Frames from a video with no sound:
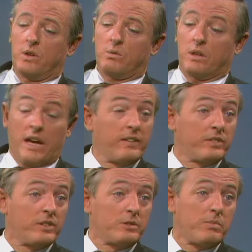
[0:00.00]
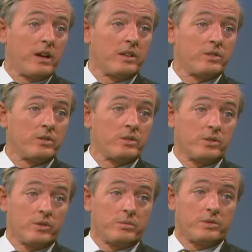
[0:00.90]
would have to despise your
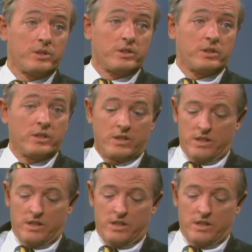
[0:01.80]
position.